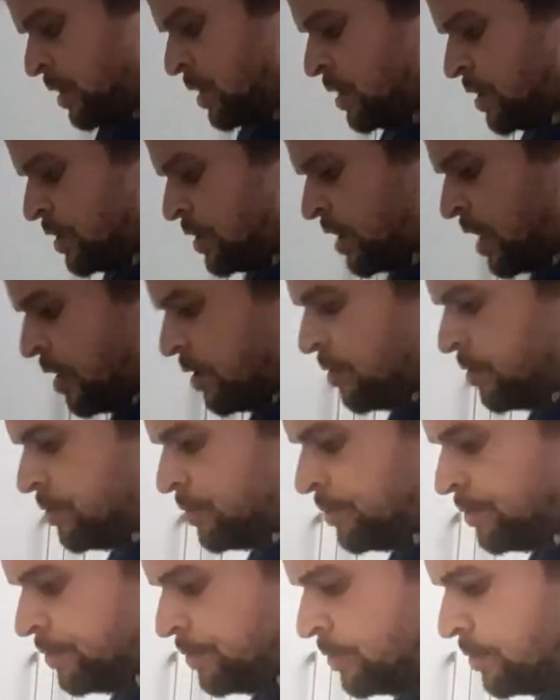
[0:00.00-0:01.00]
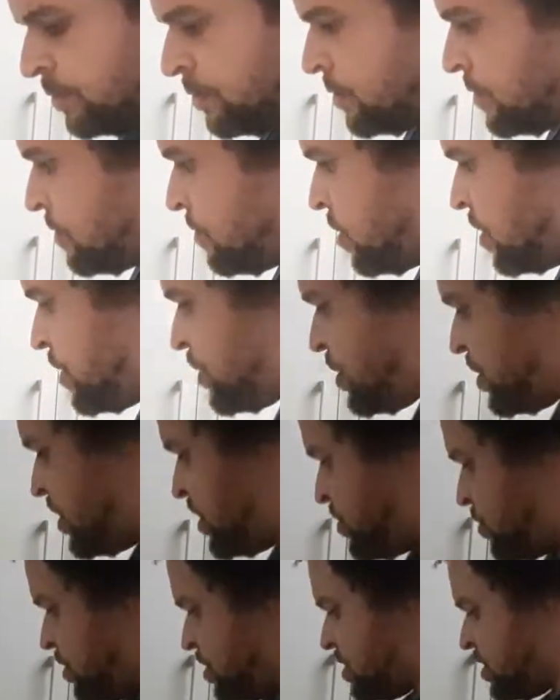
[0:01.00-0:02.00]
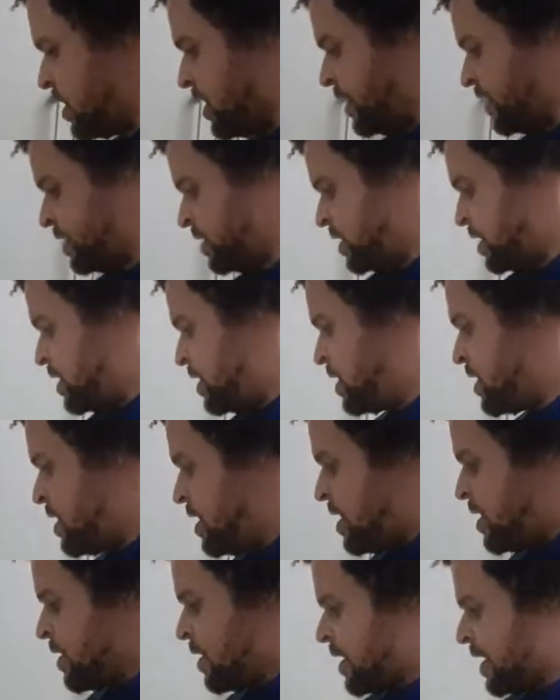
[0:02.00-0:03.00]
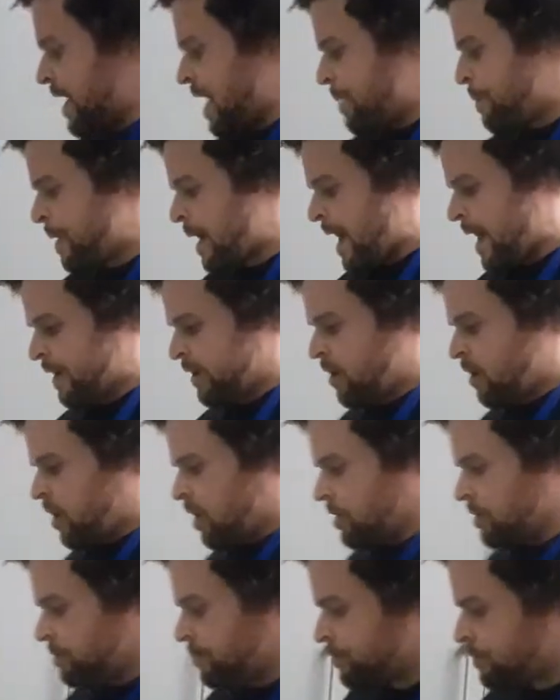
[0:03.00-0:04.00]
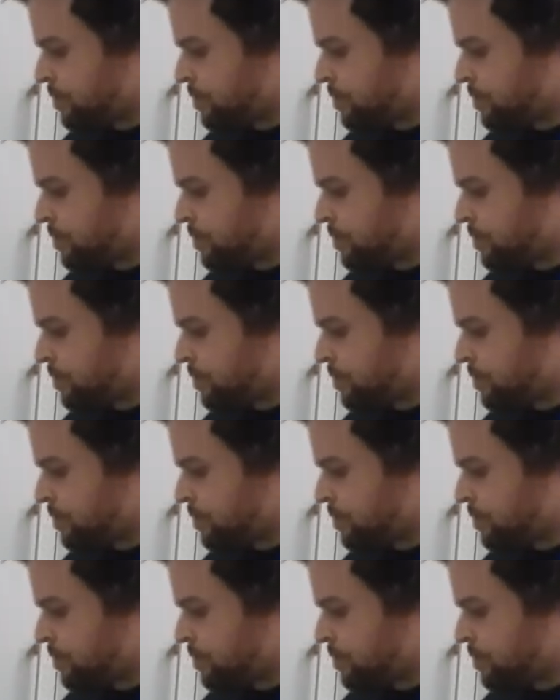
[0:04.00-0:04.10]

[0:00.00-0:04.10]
so put the chutney to one side. I'm going to get a pan on